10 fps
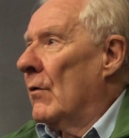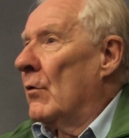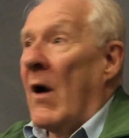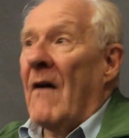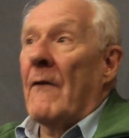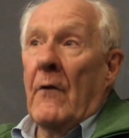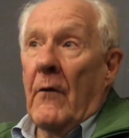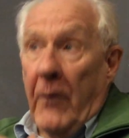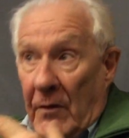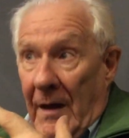You
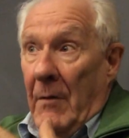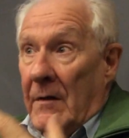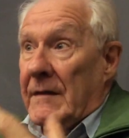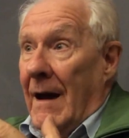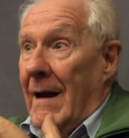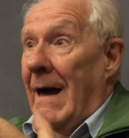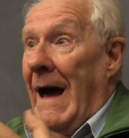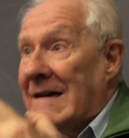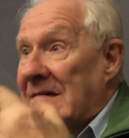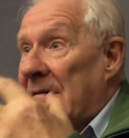have fundamental
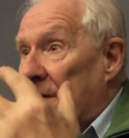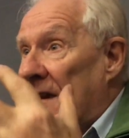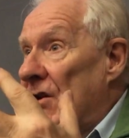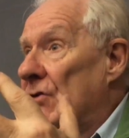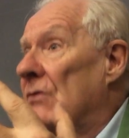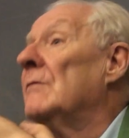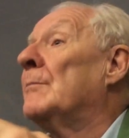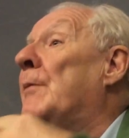acceptation,